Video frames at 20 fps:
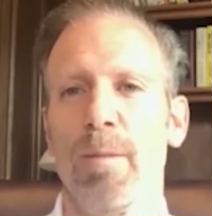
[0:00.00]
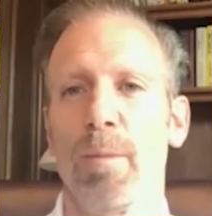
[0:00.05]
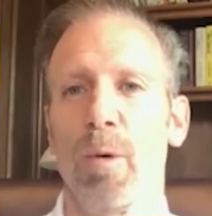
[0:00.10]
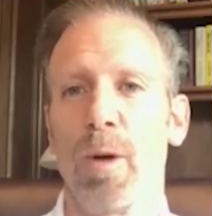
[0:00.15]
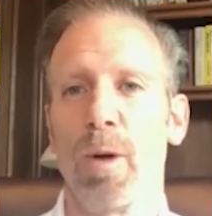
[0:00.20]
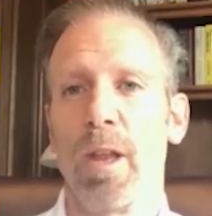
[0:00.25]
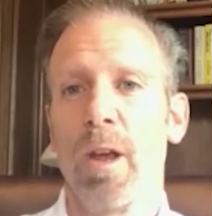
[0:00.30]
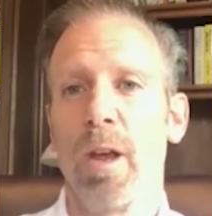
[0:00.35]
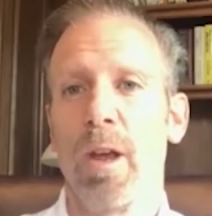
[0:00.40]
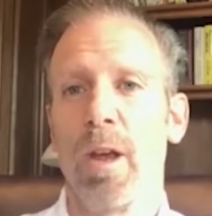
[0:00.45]
But
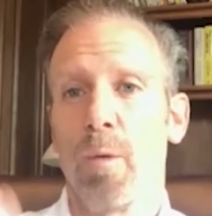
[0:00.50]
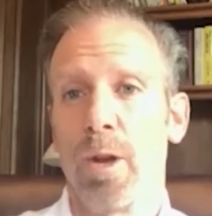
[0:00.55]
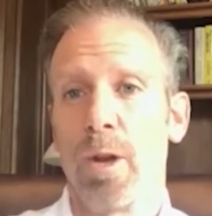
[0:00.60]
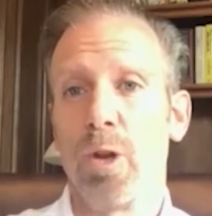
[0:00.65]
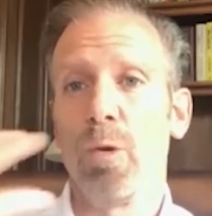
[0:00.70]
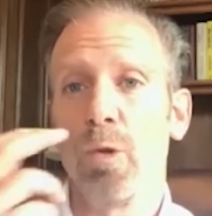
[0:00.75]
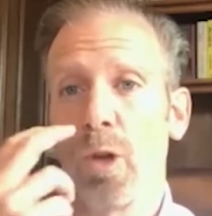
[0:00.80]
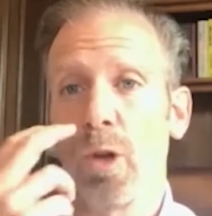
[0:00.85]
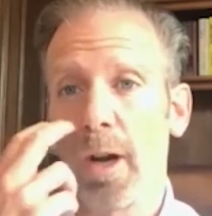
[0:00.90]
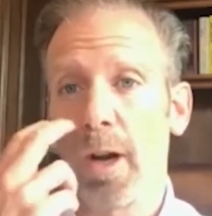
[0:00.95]
when when
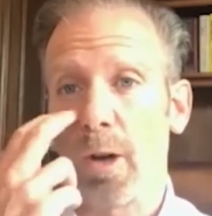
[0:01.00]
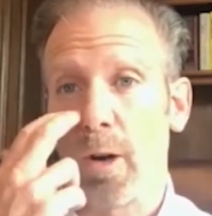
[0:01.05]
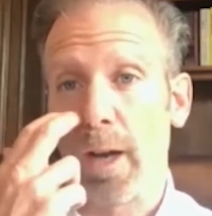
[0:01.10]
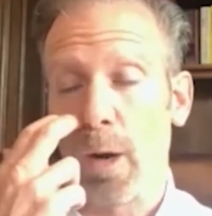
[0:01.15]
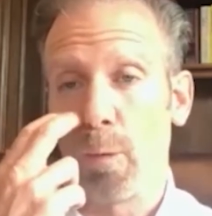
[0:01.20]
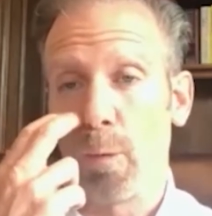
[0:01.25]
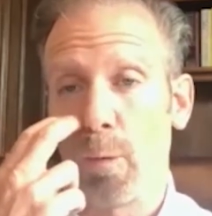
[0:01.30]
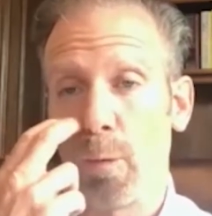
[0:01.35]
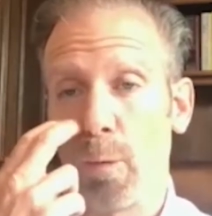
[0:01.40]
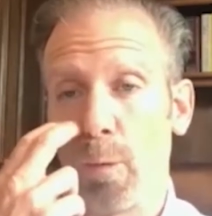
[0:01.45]
you look, okay,
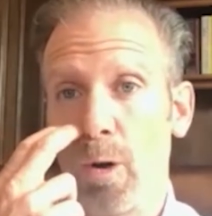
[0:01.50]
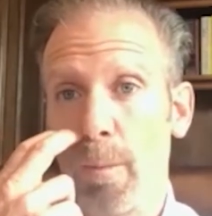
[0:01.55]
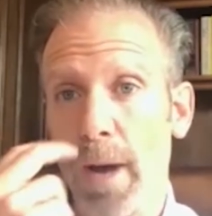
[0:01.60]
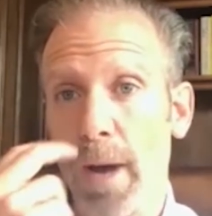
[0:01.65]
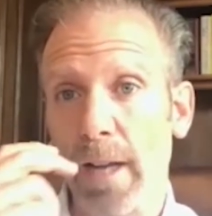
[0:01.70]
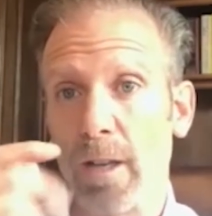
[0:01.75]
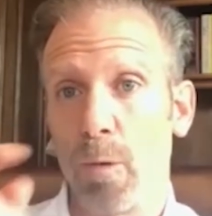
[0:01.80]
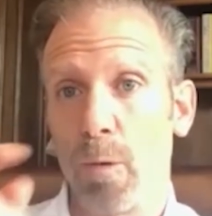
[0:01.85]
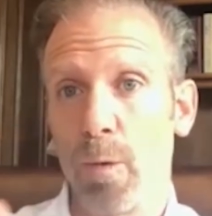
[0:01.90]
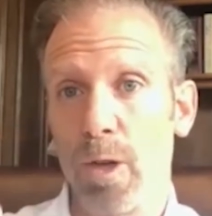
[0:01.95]
we'll go
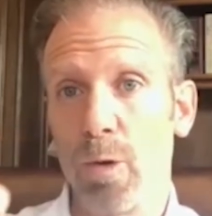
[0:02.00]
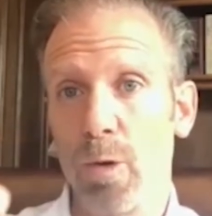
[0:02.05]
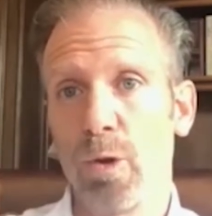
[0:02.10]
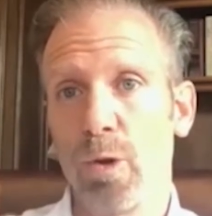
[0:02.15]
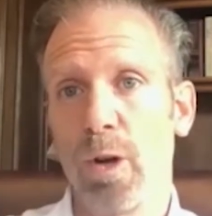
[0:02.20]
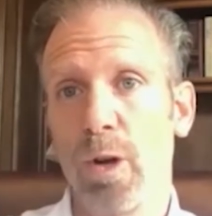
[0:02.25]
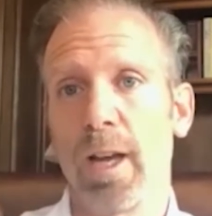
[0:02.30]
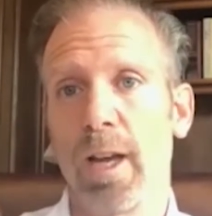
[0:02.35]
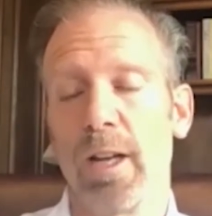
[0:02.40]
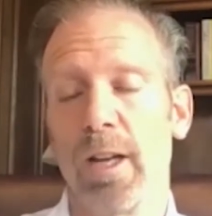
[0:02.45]
back to it. When you
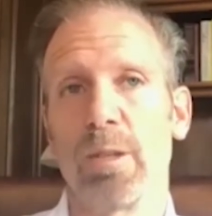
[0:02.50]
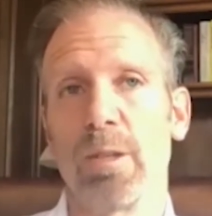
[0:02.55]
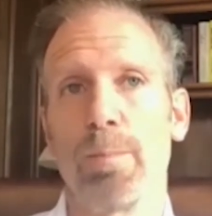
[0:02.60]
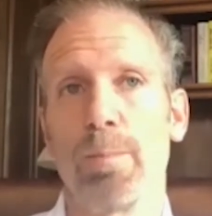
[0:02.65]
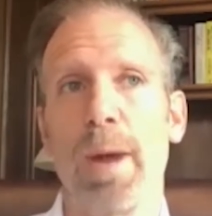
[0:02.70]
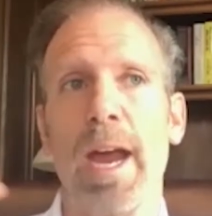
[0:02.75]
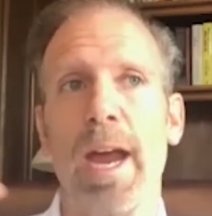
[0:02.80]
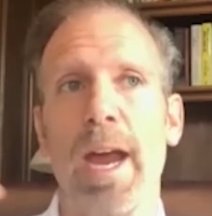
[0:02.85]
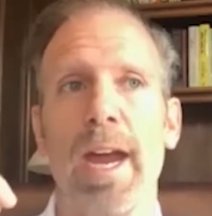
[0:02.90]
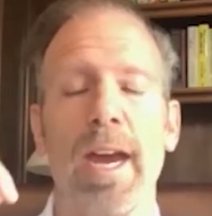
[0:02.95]
look at
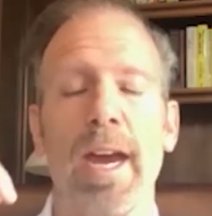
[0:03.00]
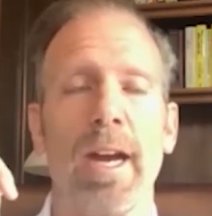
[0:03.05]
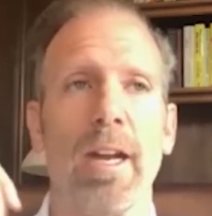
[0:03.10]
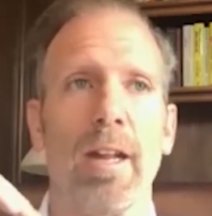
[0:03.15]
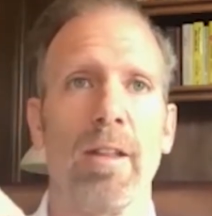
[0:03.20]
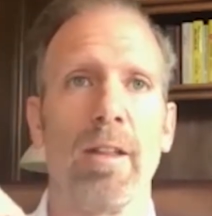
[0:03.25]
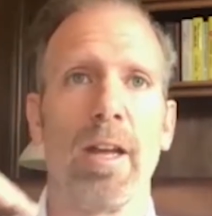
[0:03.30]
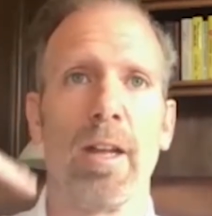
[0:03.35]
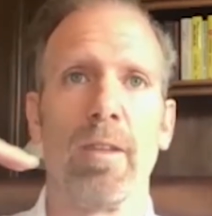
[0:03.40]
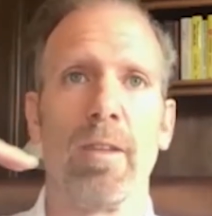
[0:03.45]
Spain
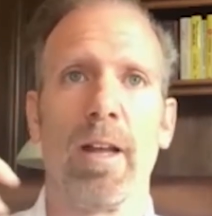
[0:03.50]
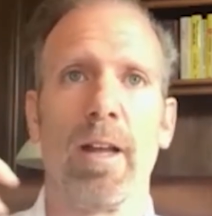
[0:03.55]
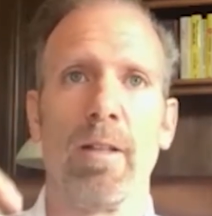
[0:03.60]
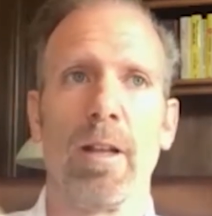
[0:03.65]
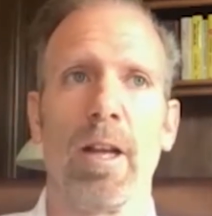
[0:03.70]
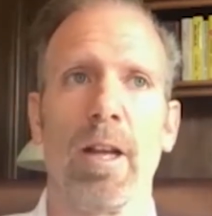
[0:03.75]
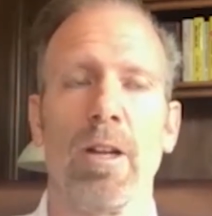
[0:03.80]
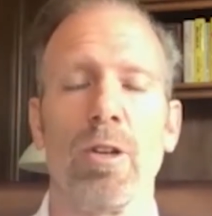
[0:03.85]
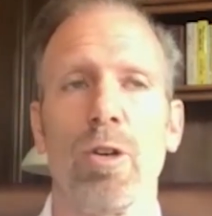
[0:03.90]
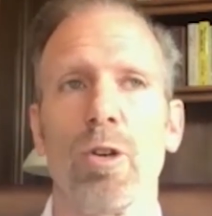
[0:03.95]
and and, and
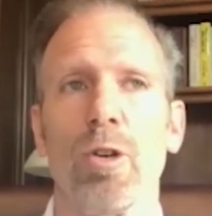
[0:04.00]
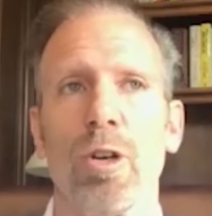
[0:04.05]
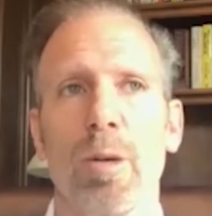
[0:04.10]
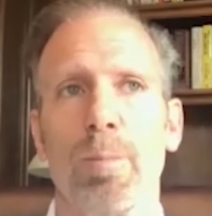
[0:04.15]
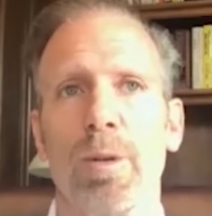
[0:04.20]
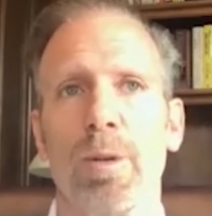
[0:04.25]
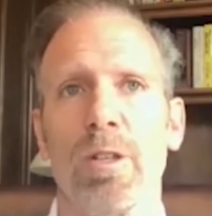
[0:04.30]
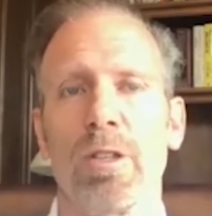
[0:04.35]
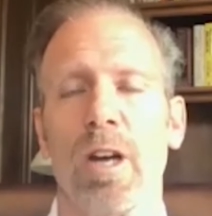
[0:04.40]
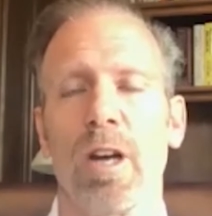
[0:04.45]
Europe
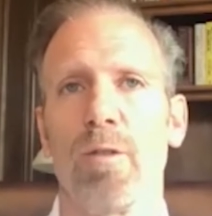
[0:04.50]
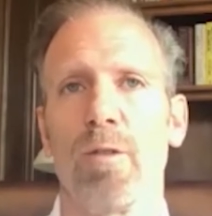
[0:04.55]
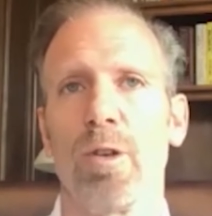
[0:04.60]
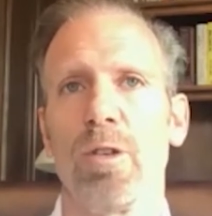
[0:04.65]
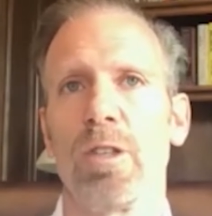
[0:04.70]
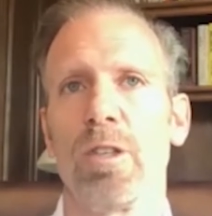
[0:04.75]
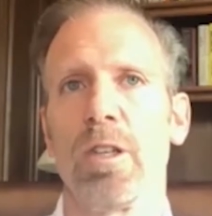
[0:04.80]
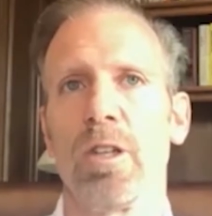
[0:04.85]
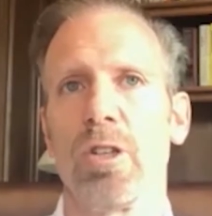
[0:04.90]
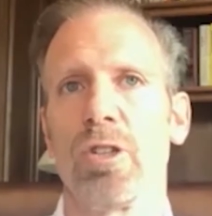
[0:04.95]
and stuff, and you
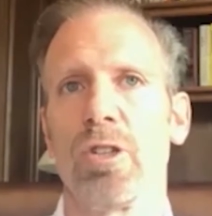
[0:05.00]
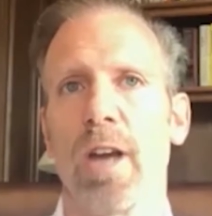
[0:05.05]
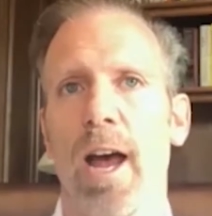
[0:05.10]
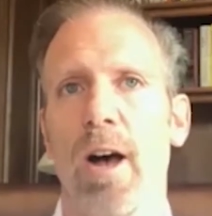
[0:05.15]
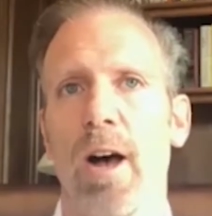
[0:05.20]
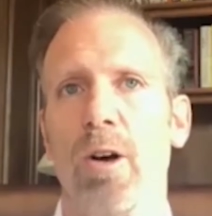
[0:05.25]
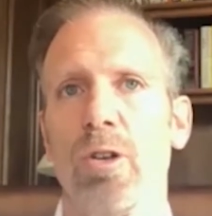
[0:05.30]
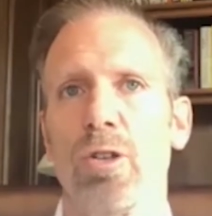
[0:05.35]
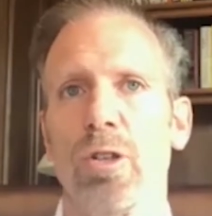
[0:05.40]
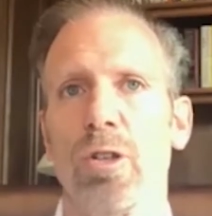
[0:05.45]
see the
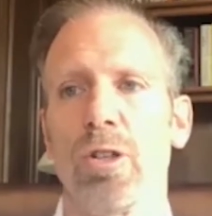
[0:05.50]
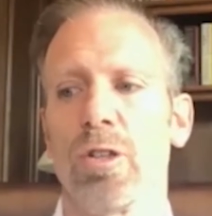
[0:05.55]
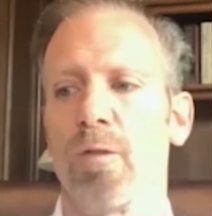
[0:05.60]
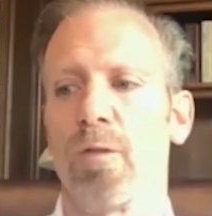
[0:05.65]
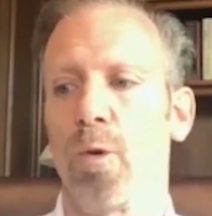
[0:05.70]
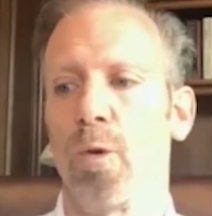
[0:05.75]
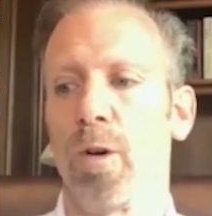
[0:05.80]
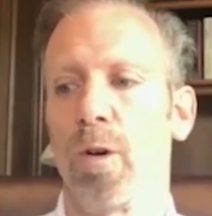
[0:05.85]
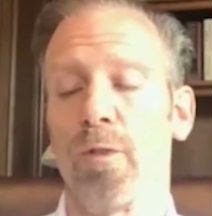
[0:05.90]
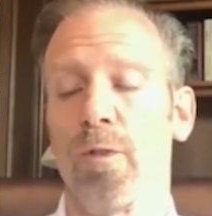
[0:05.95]
challenges
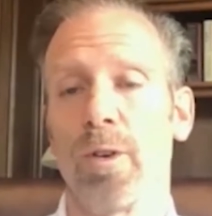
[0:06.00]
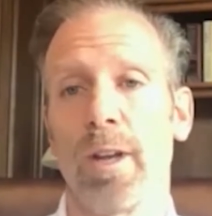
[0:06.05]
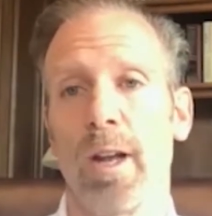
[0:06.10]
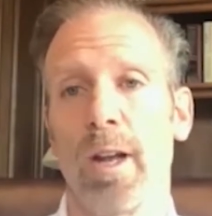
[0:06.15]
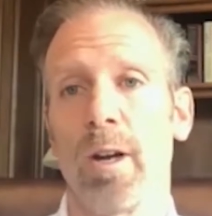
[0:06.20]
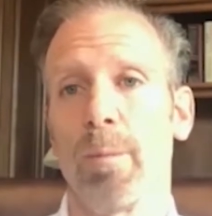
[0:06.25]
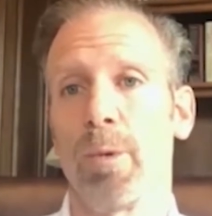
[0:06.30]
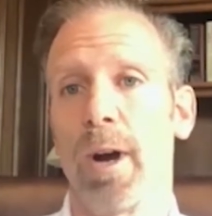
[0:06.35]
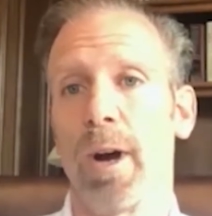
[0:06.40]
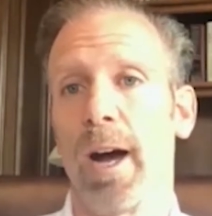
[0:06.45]
for free
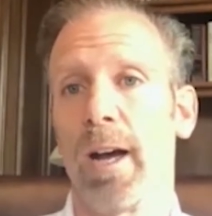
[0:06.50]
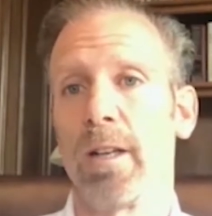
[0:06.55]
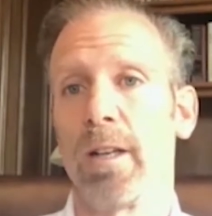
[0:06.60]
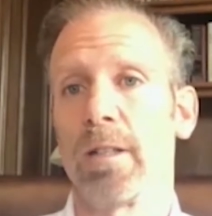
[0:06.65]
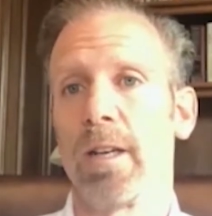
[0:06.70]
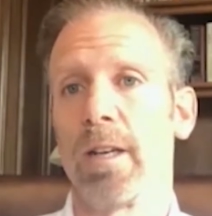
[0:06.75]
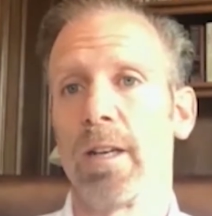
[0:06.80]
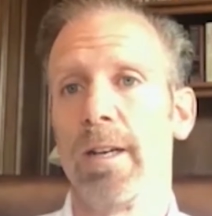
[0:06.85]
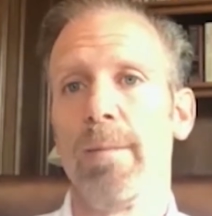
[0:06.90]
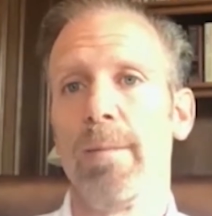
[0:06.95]
enterprise.